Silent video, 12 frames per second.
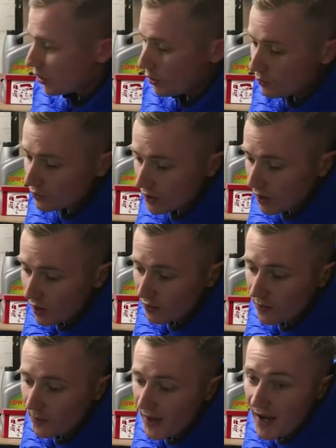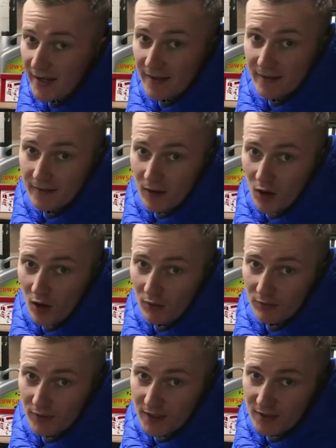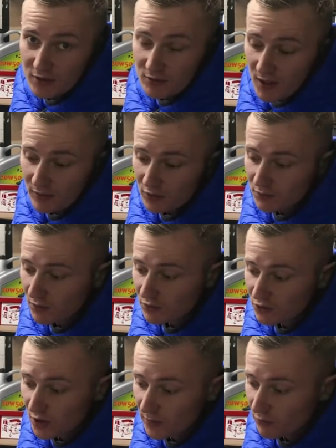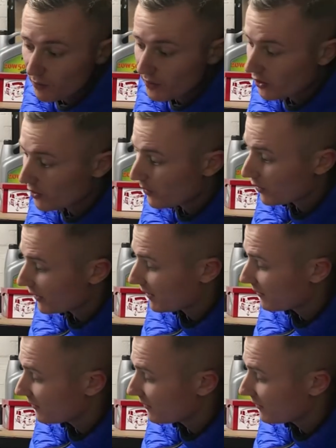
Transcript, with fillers: goes along the back of the surround as well to stop it rubbing on the body.